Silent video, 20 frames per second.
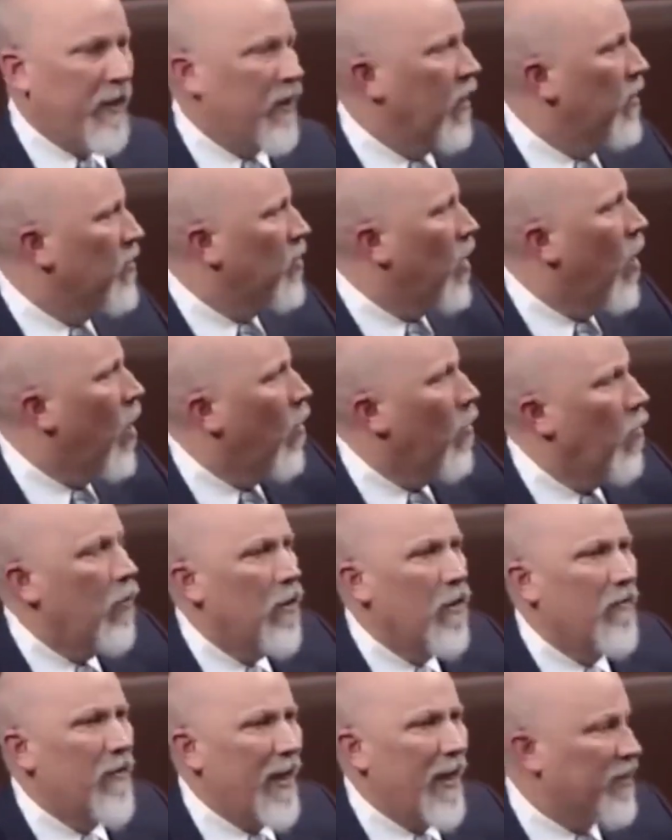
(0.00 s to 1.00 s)
because,
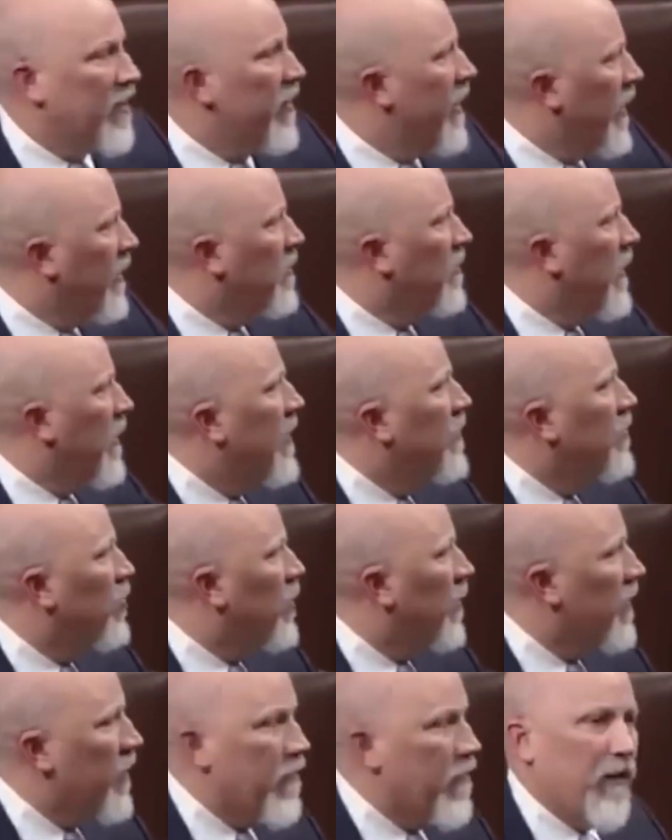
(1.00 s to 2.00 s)
oh, that's an
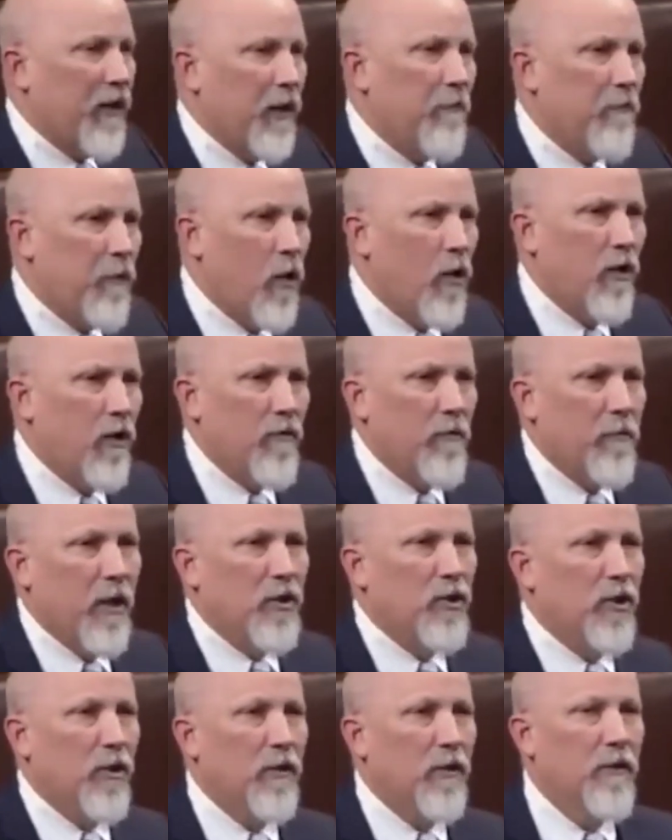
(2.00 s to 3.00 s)
insignificant part of the
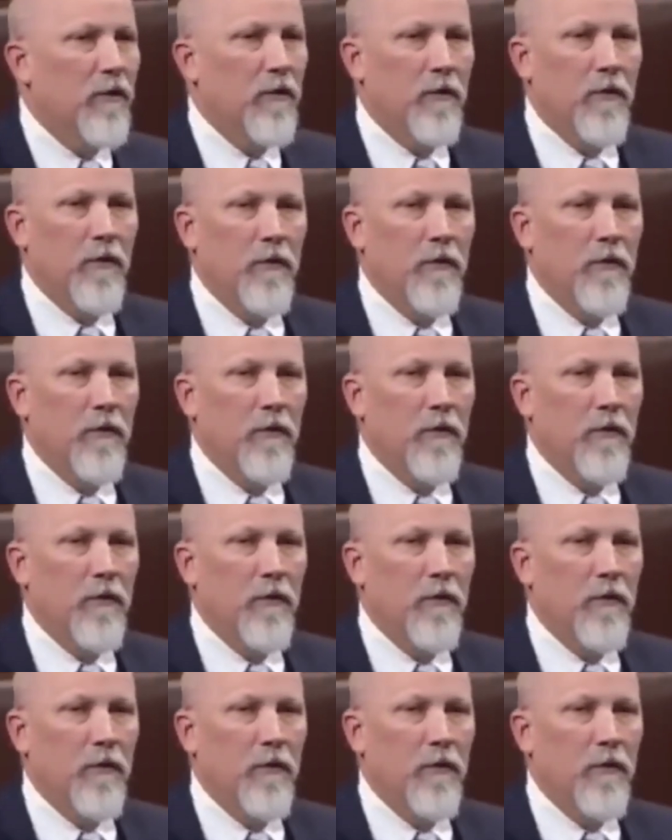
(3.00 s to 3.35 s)
budget.